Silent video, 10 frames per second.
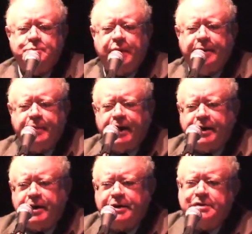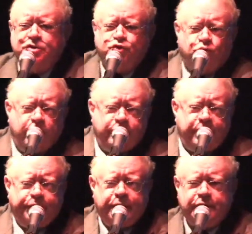may make
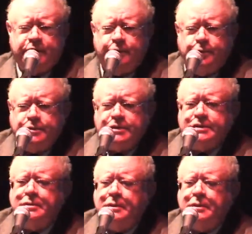extraordinary loans